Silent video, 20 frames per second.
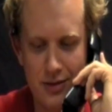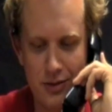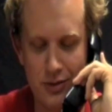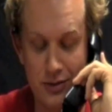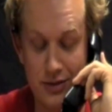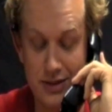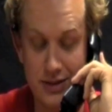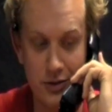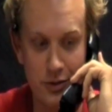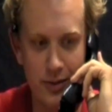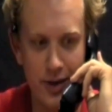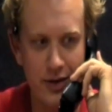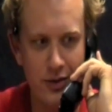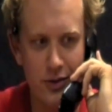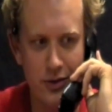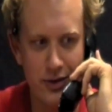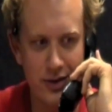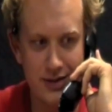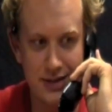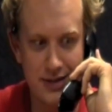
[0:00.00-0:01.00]
Well, Steel
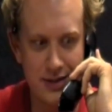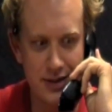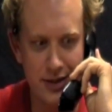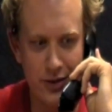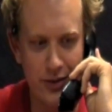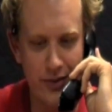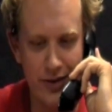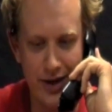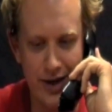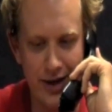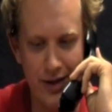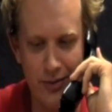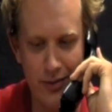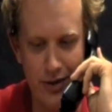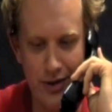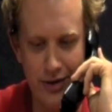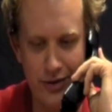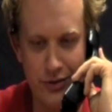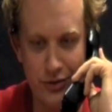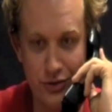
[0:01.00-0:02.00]
Magnolias isn't going
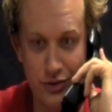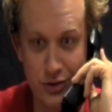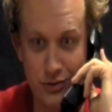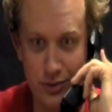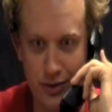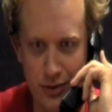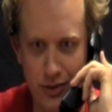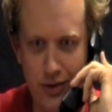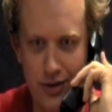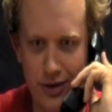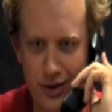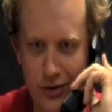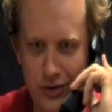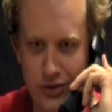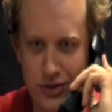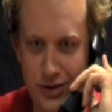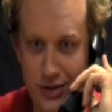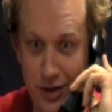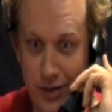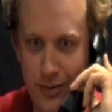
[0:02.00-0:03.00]
anywhere. You just record it and you
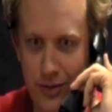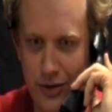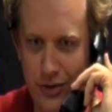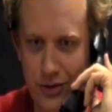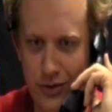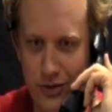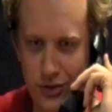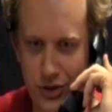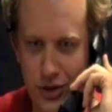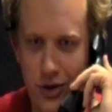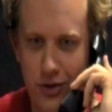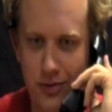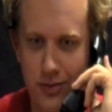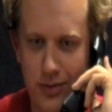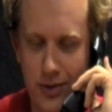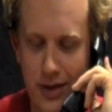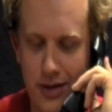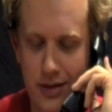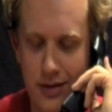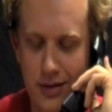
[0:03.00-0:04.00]
just come here and do the show with me.